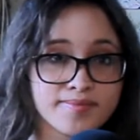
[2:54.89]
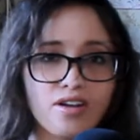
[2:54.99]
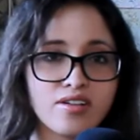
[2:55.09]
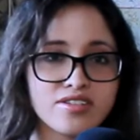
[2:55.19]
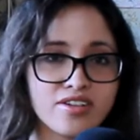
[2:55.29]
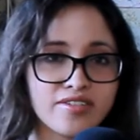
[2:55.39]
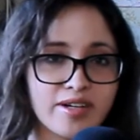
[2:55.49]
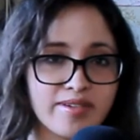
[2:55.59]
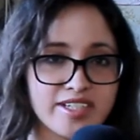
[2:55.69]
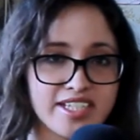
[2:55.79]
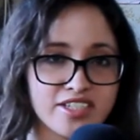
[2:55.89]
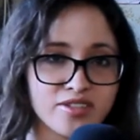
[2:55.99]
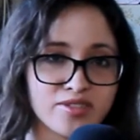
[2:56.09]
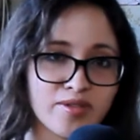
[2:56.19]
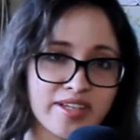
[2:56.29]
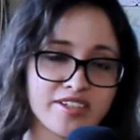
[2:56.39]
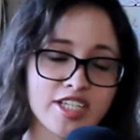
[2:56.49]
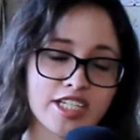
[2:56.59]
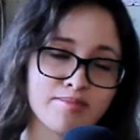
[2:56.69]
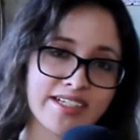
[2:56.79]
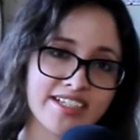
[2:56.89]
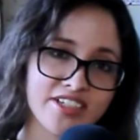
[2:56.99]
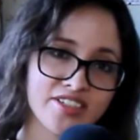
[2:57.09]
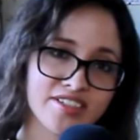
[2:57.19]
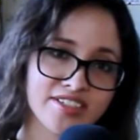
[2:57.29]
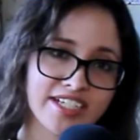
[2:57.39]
Also, reversing your readers' expectations